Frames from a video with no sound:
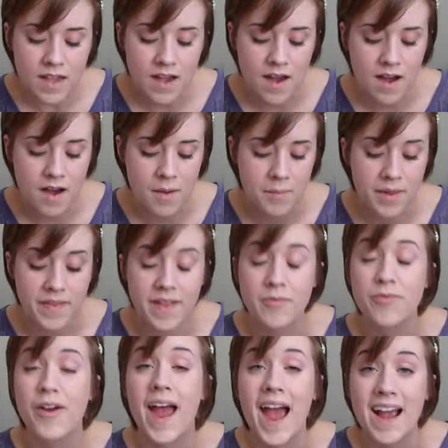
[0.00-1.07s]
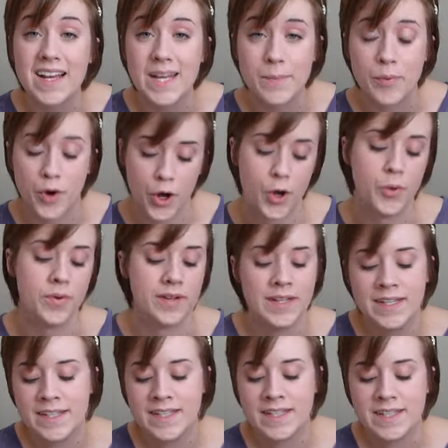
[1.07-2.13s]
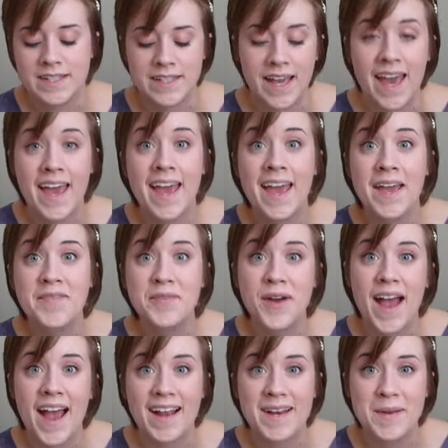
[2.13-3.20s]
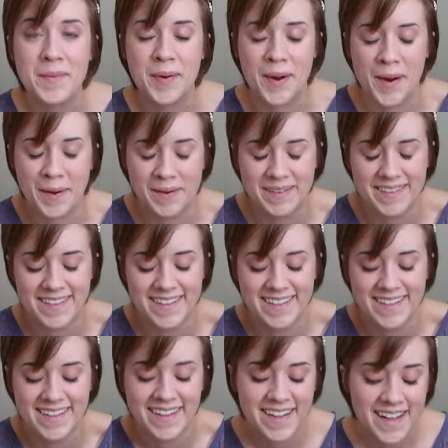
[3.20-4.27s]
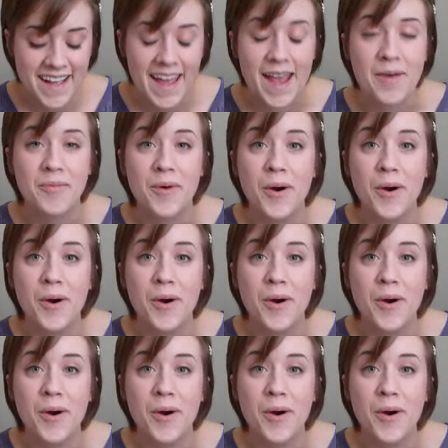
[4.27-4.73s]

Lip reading: And then for acne prone, yay for acne prone. It